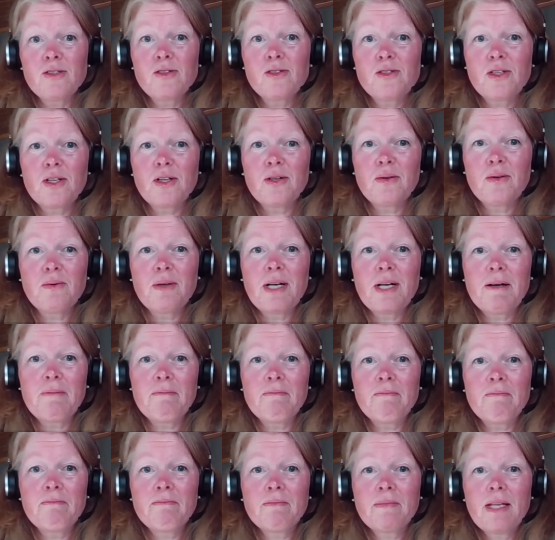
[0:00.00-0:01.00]
So,
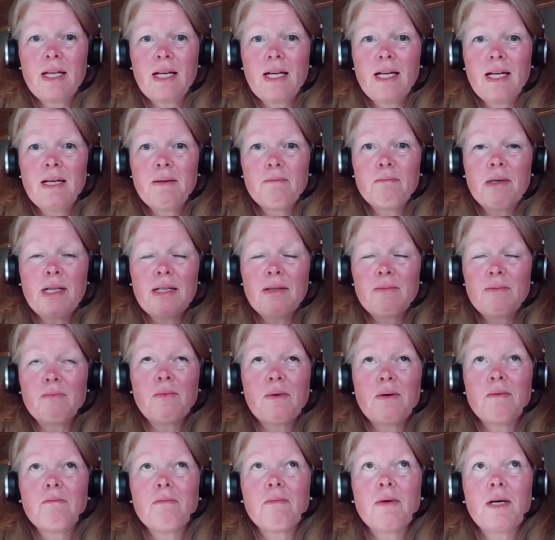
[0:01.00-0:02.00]
but
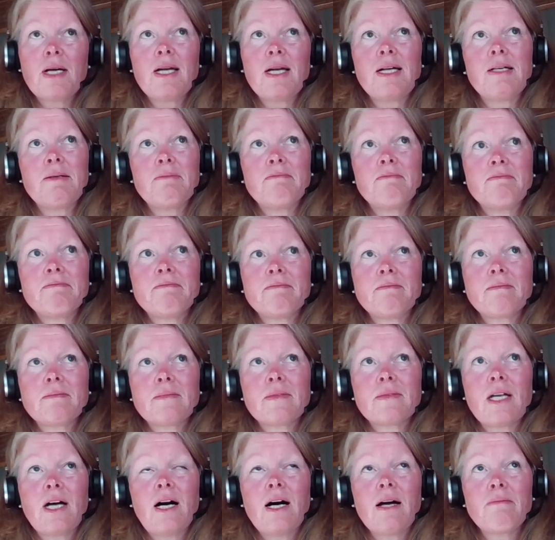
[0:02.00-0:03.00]

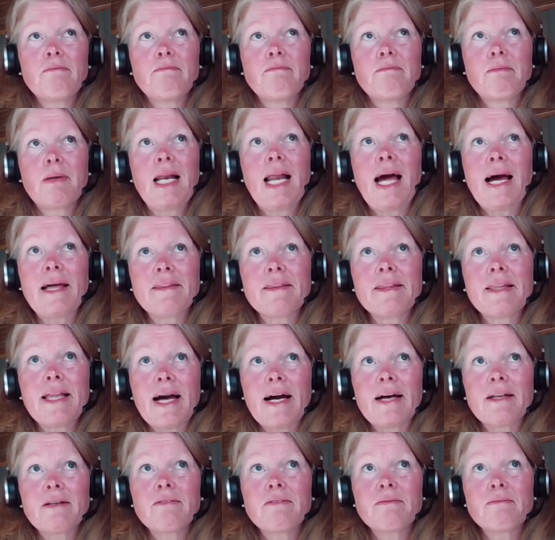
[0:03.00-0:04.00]
I planned
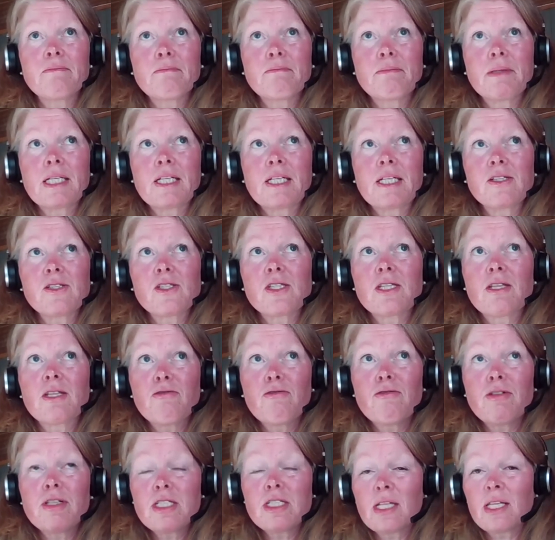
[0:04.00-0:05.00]
that because the
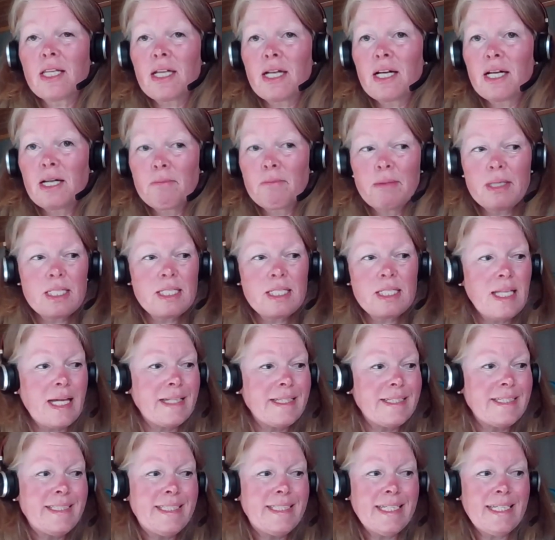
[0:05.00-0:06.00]
physiotherapist
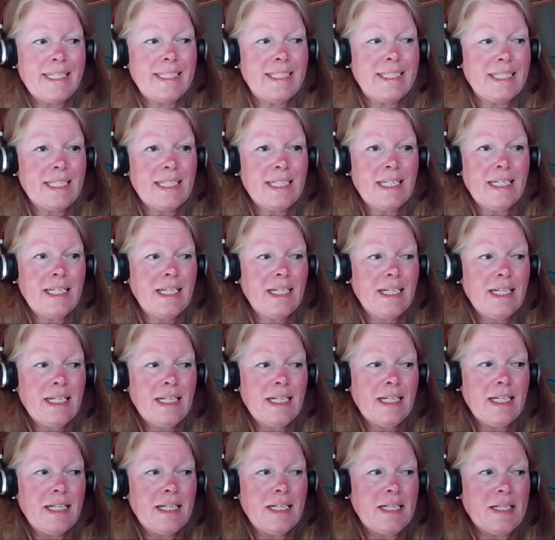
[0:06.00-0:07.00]
that did,
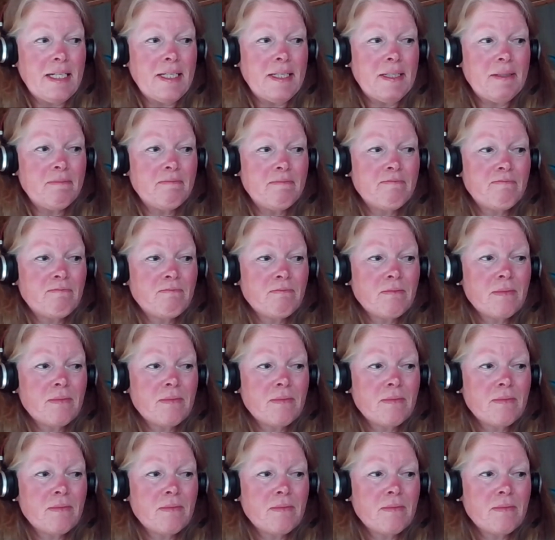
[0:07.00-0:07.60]
that